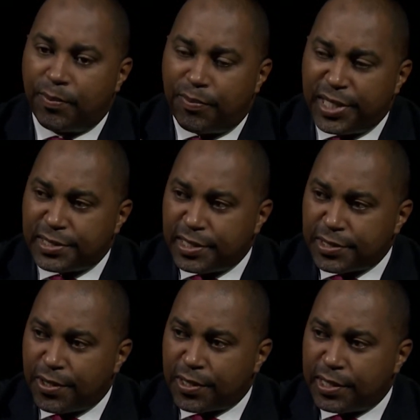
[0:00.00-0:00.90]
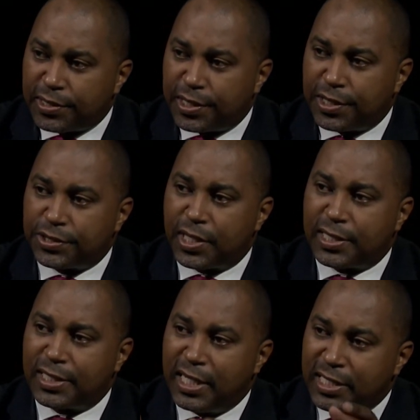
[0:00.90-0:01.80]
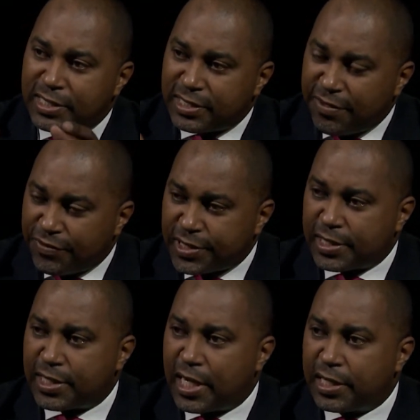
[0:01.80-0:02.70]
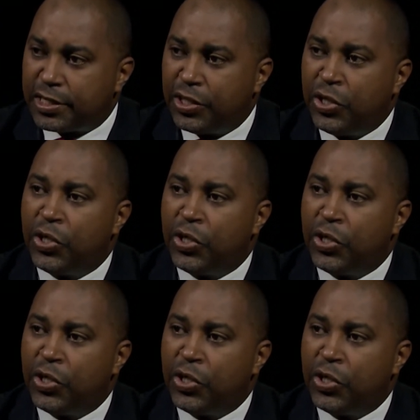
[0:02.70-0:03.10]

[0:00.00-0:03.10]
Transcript: business organizations, civil society,